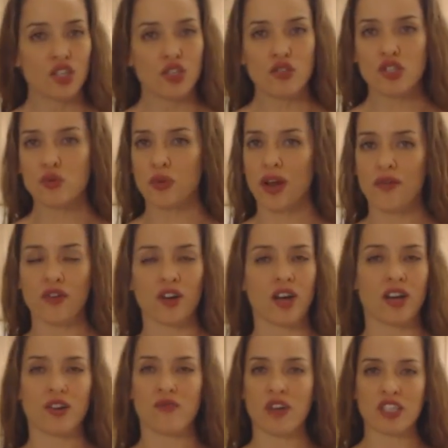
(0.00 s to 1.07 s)
use whatever
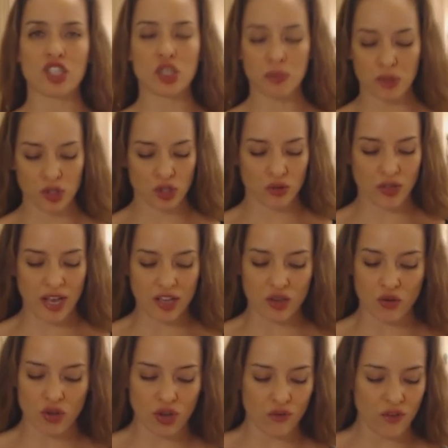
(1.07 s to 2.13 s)
kind of vegetables you like.
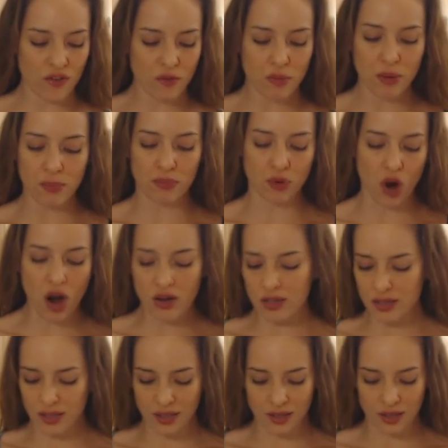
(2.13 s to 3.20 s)
You could have even put
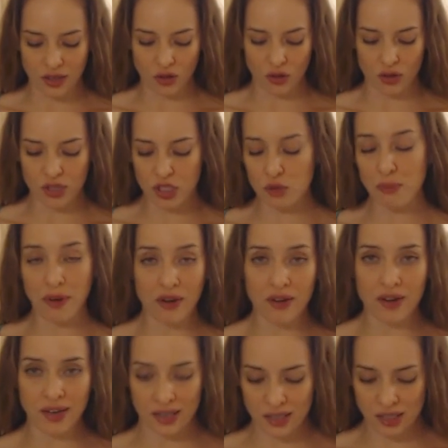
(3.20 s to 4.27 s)
broccoli in here or
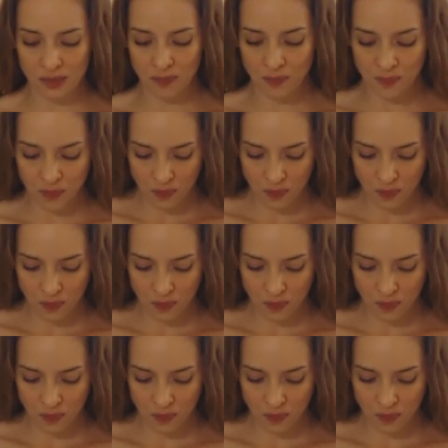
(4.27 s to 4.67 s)
asparagus.